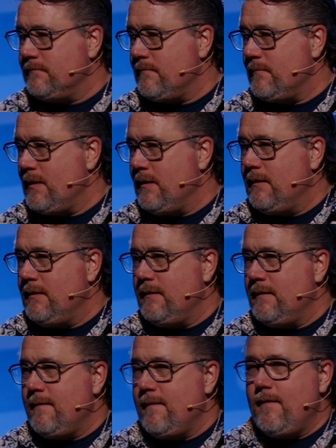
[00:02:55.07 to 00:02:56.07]

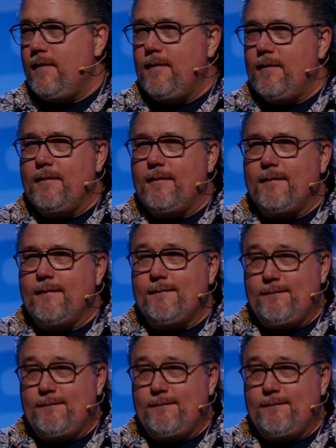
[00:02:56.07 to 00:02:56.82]
Nothing is said.